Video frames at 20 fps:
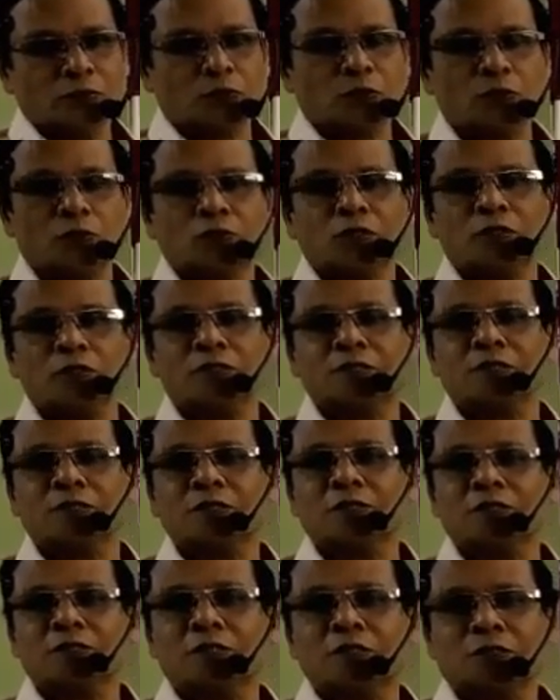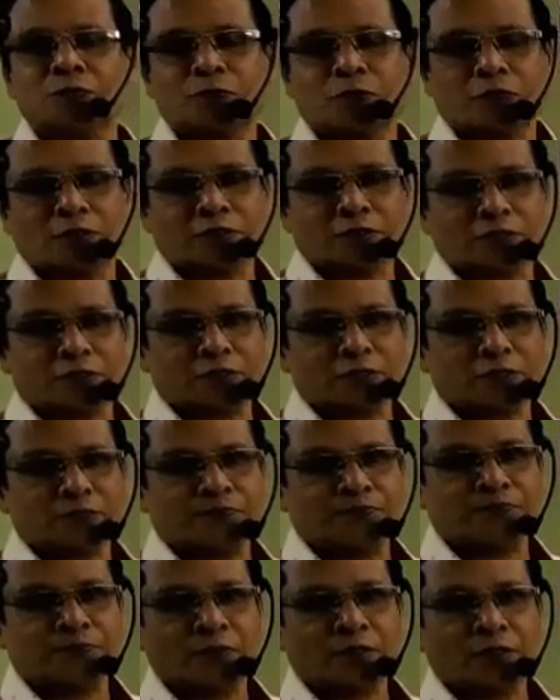protein synthesis
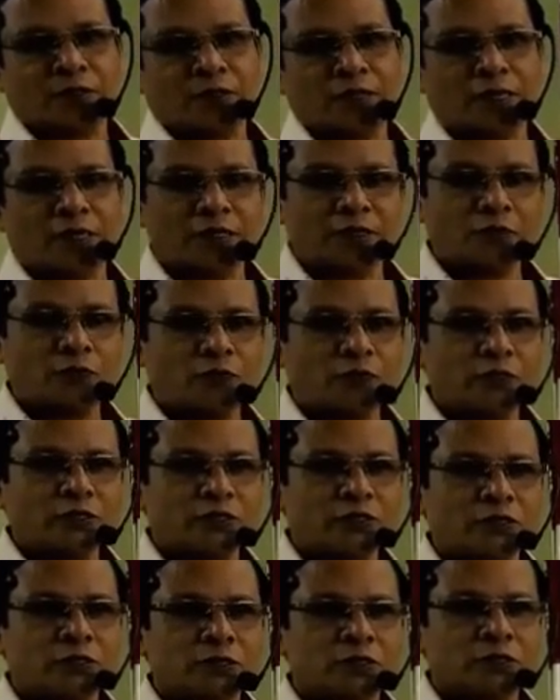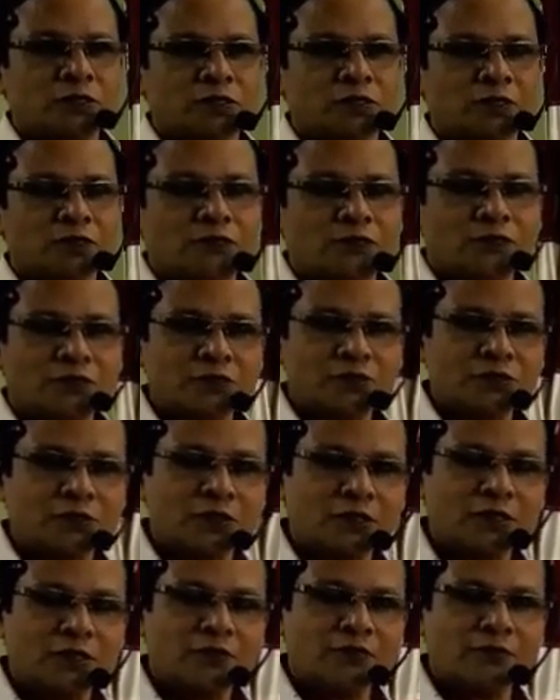process, under which the
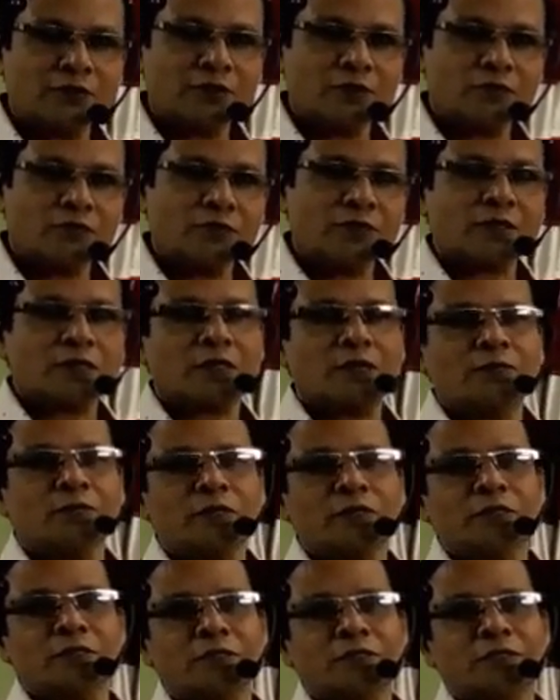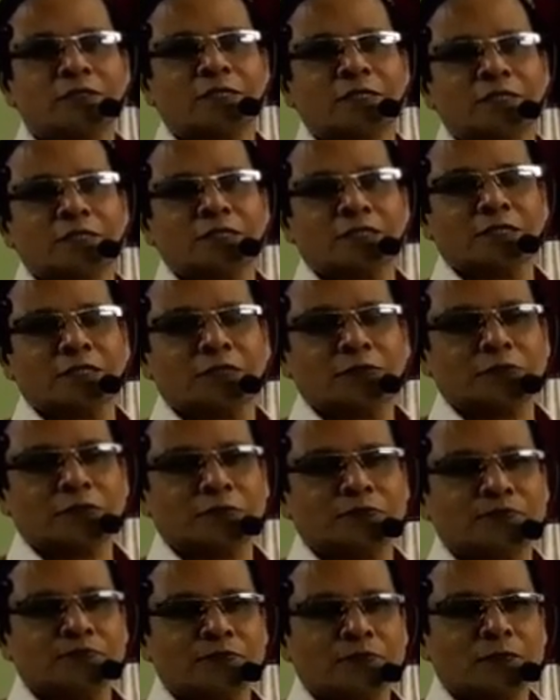first event we completed
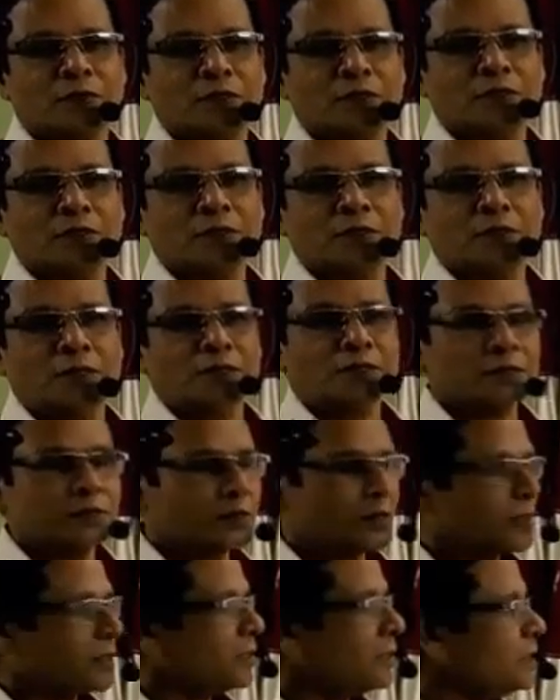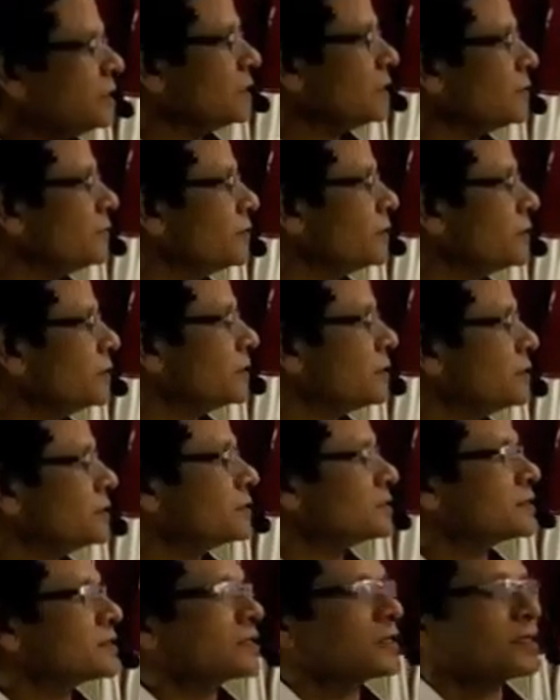transcription. The second event
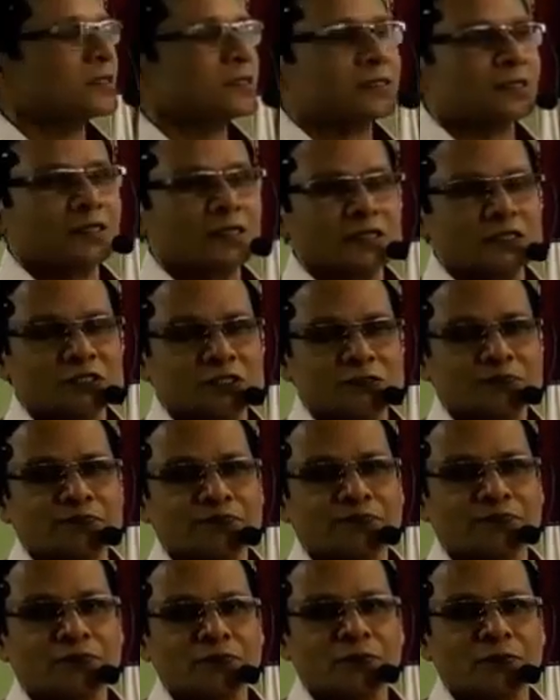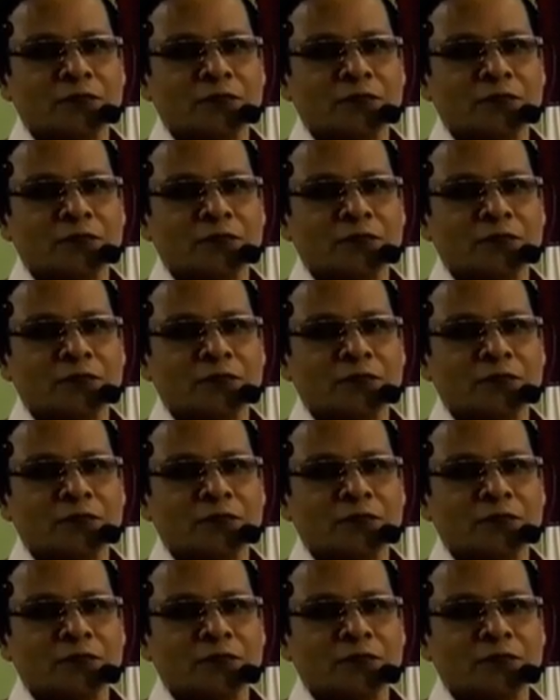is translation.